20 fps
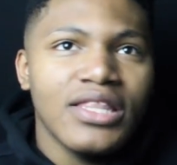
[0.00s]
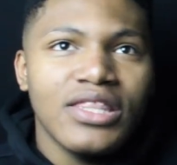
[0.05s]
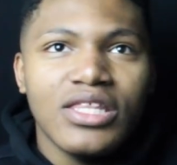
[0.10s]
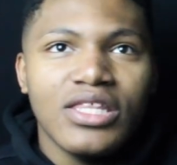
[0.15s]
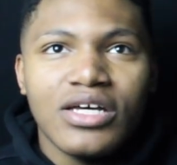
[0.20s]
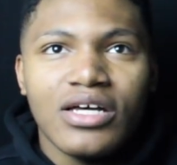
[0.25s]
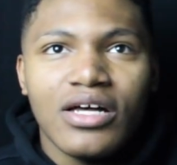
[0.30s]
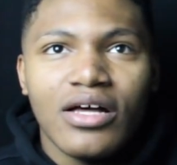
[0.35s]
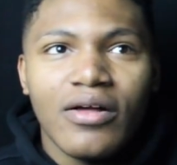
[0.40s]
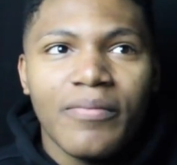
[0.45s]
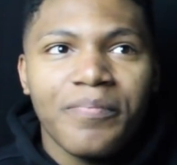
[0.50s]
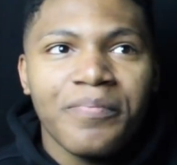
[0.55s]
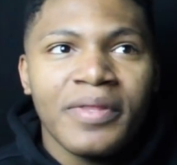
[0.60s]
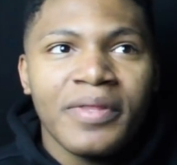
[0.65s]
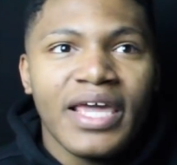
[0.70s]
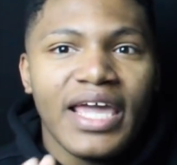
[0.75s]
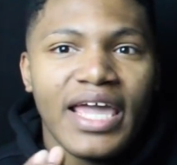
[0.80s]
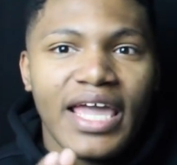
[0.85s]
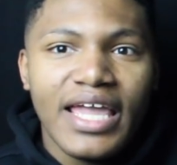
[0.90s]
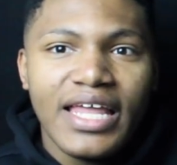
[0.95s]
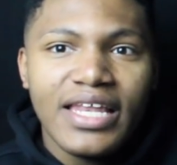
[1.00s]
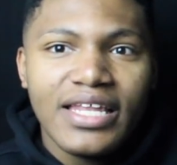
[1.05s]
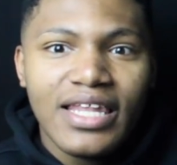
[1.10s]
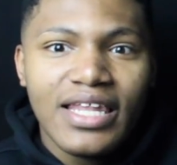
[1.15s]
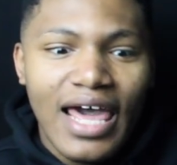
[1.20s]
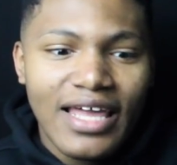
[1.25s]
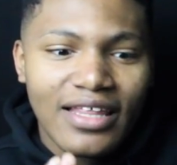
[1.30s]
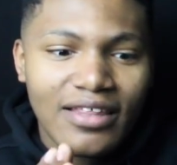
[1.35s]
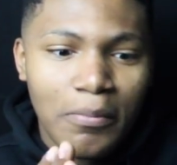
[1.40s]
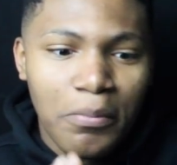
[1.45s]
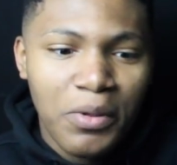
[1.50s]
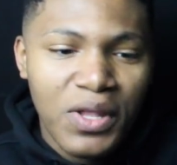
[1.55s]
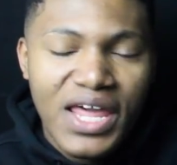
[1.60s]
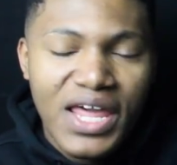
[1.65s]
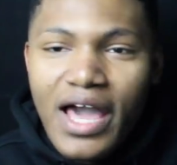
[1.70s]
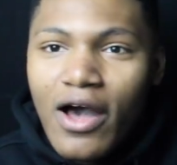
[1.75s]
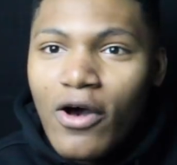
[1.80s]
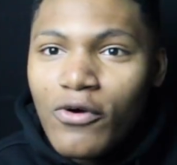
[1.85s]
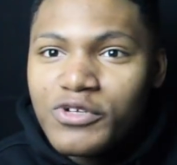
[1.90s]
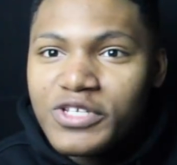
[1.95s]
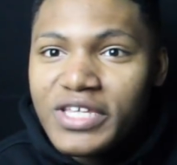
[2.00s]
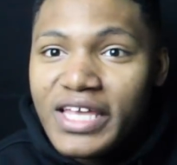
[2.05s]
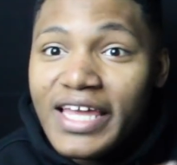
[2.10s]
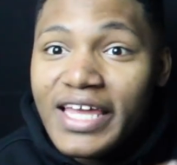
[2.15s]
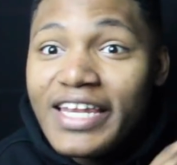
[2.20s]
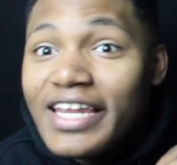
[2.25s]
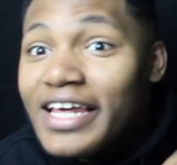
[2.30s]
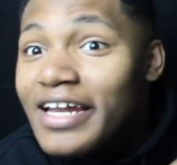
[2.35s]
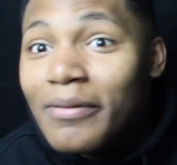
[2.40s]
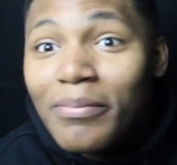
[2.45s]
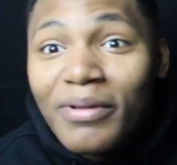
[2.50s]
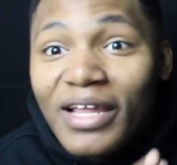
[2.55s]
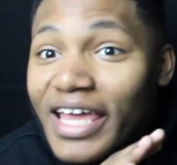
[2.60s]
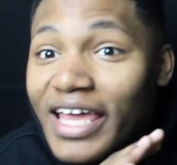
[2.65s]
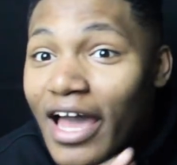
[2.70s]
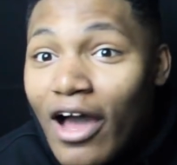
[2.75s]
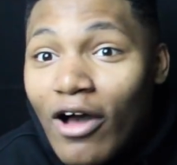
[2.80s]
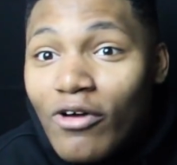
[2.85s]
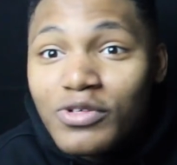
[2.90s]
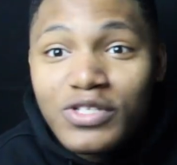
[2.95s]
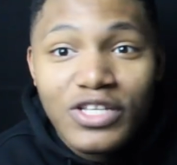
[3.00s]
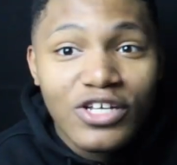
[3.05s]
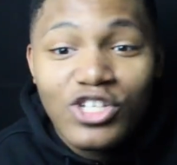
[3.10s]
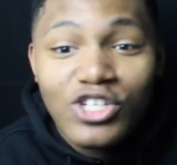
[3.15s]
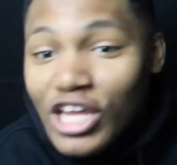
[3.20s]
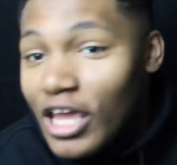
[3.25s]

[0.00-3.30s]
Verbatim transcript: the end like the playoffs, the end of the playoffs, the